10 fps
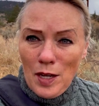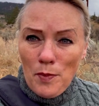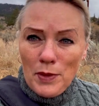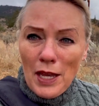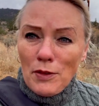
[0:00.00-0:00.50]

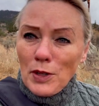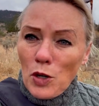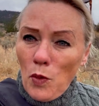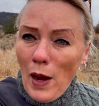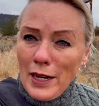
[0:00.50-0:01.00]
But that
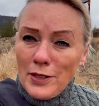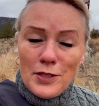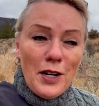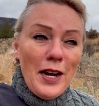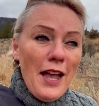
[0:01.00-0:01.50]
requires
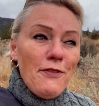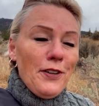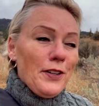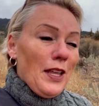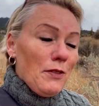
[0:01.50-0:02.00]
our
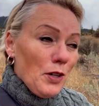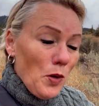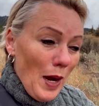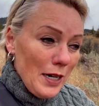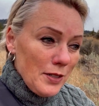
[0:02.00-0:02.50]
effort, that
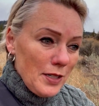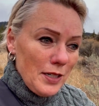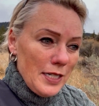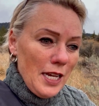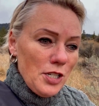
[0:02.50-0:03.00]
requires our
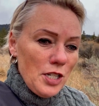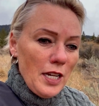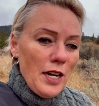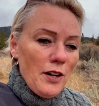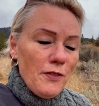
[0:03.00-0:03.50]
attention
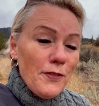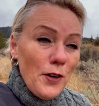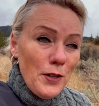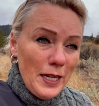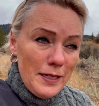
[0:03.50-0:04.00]
and our
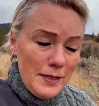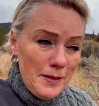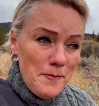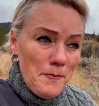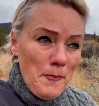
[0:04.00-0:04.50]
focus,
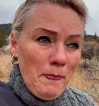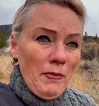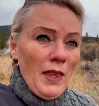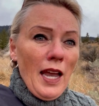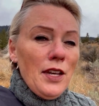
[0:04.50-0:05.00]

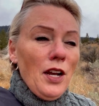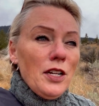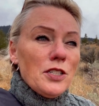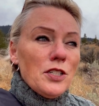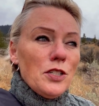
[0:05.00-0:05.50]
and
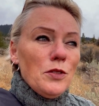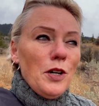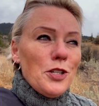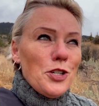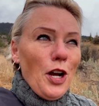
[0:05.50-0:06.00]
not to do
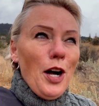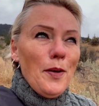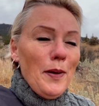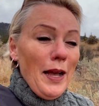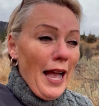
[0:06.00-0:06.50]
a
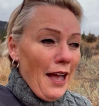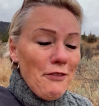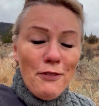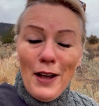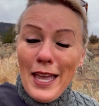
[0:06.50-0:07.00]
job
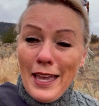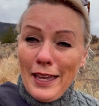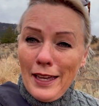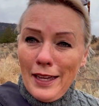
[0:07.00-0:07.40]
halfway.